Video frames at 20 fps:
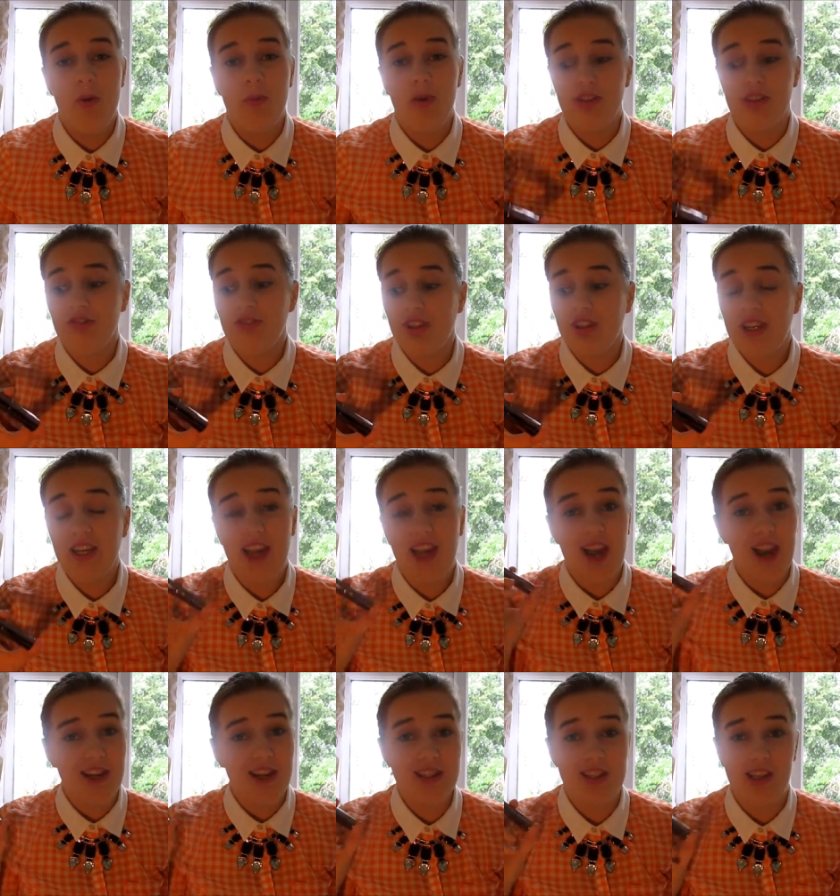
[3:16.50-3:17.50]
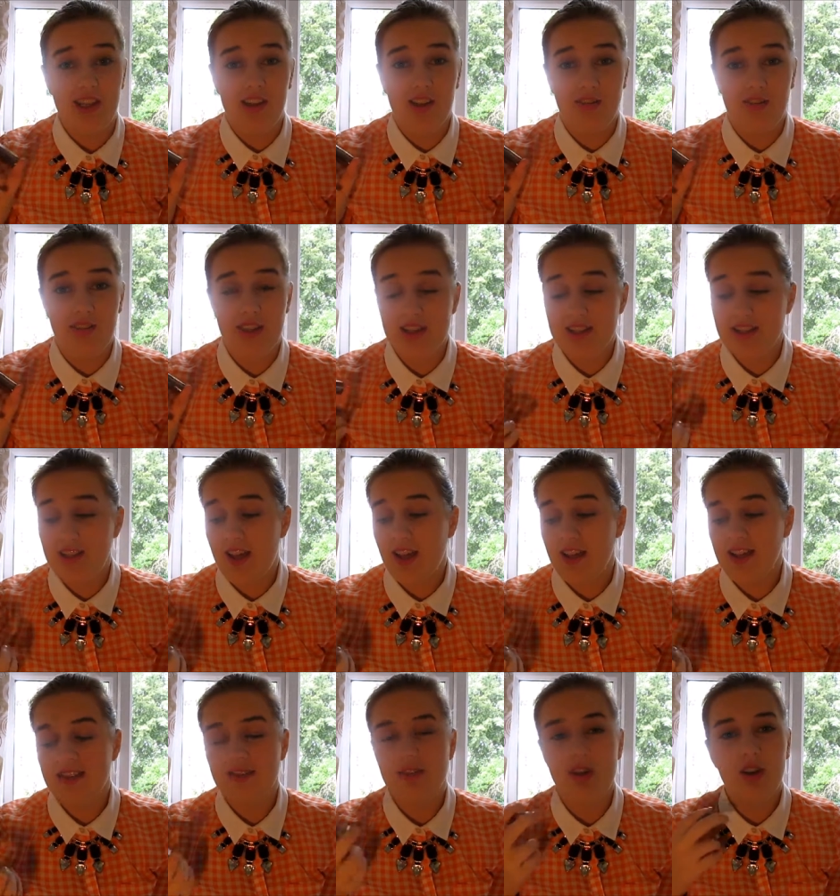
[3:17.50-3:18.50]
but I really actually love this, and
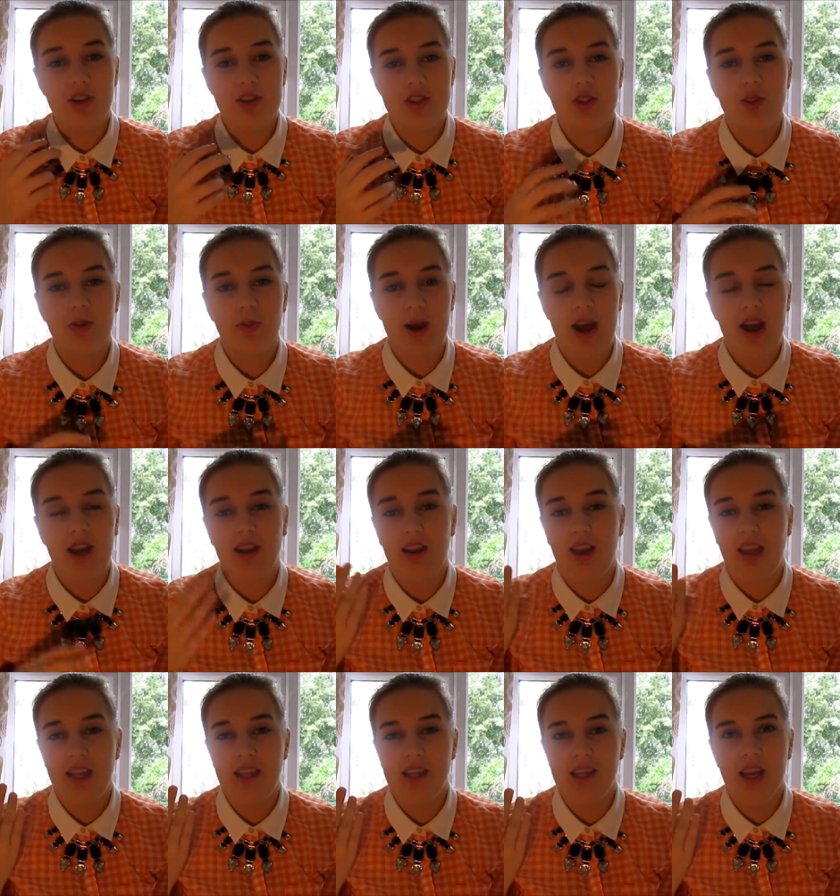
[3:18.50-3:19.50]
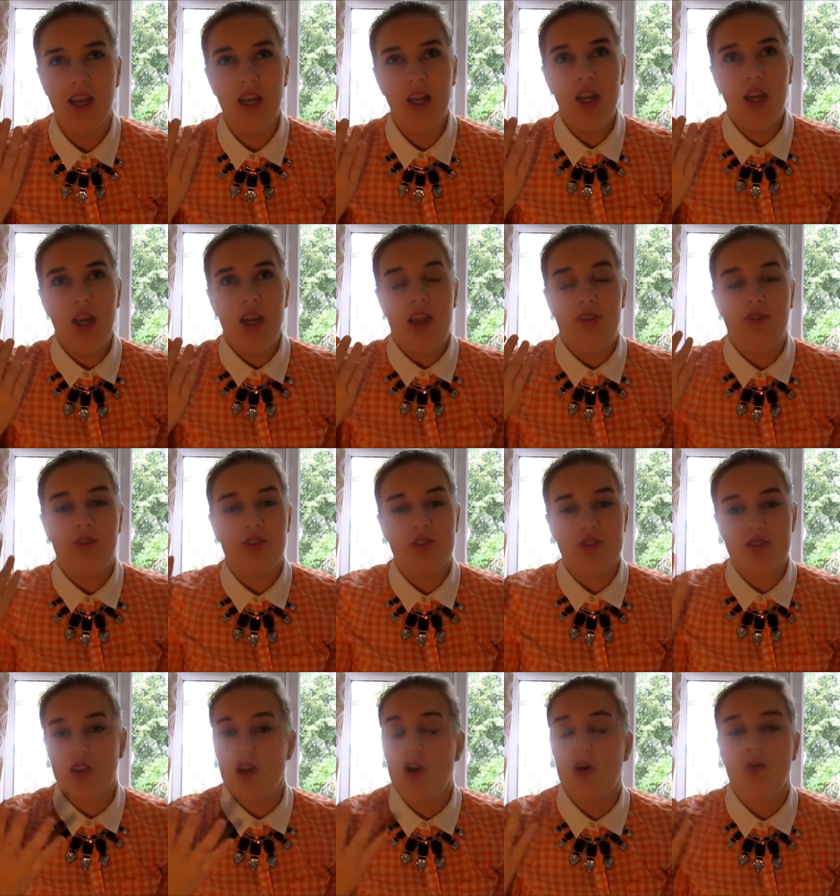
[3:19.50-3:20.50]
it's not too bad. Like if you
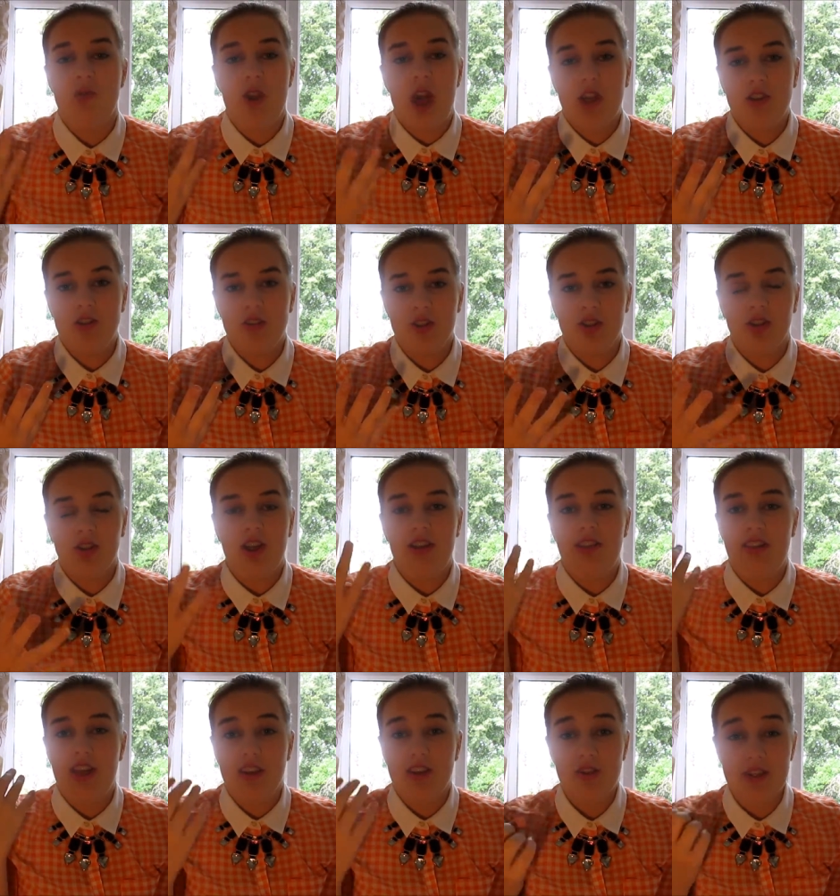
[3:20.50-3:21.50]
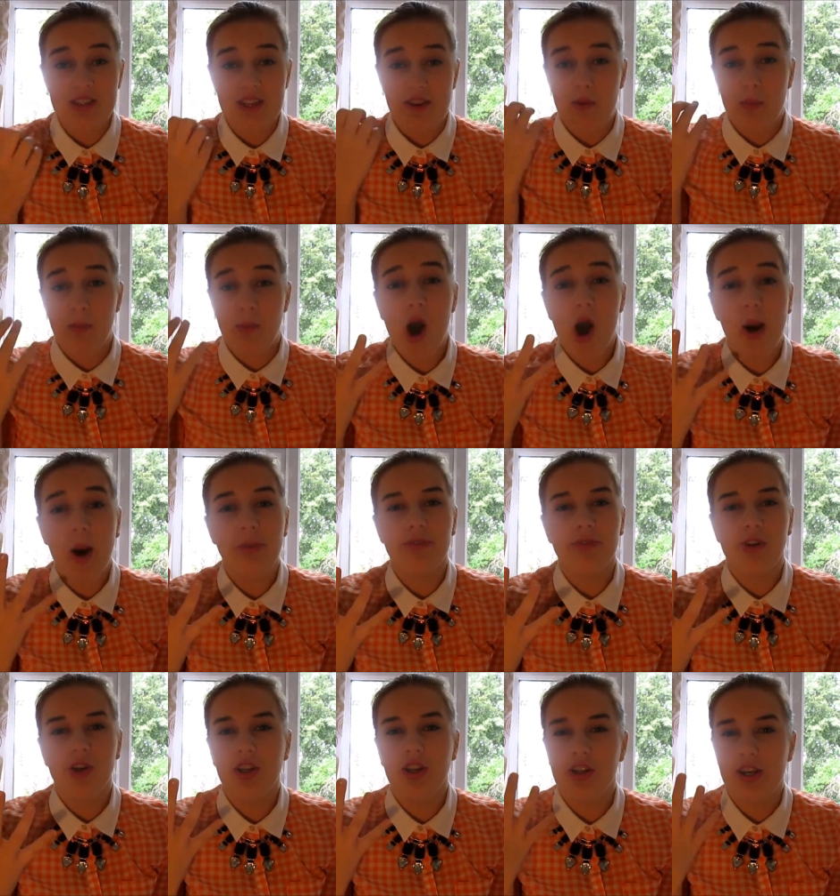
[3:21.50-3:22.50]
just go natural and then just have a pop of
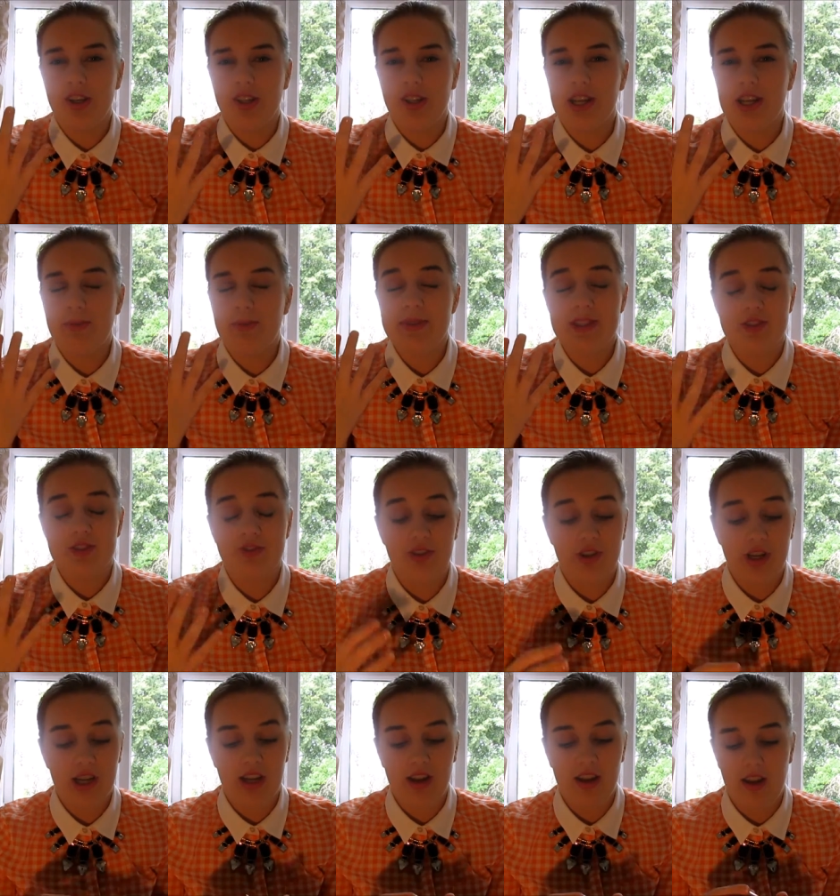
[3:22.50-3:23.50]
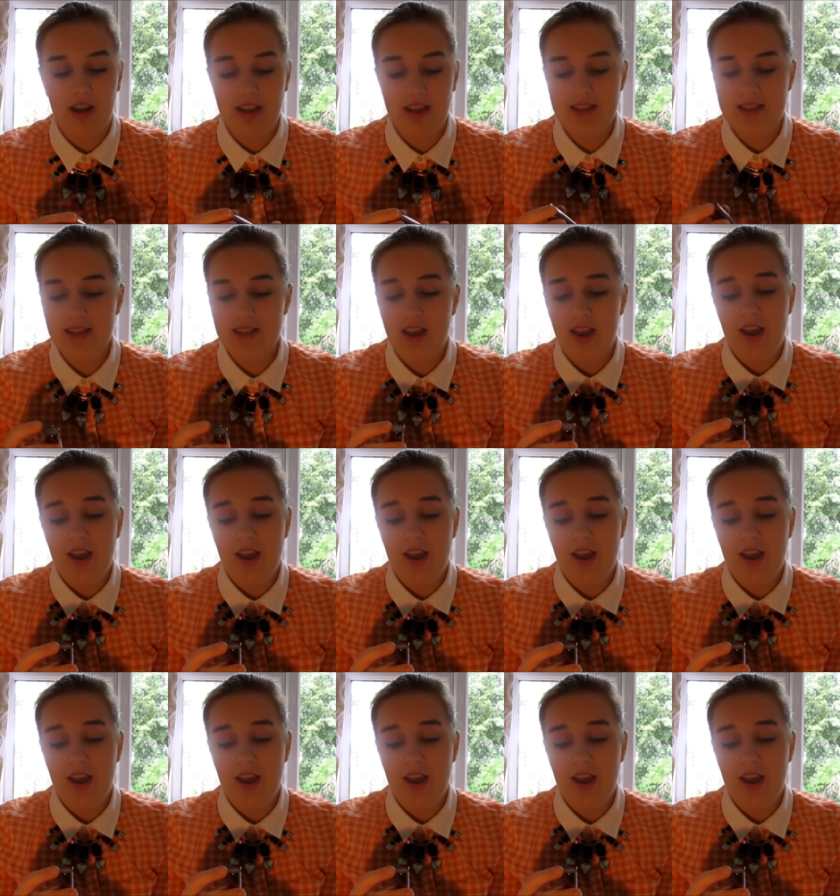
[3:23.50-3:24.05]
colour on your lips, it's really nice.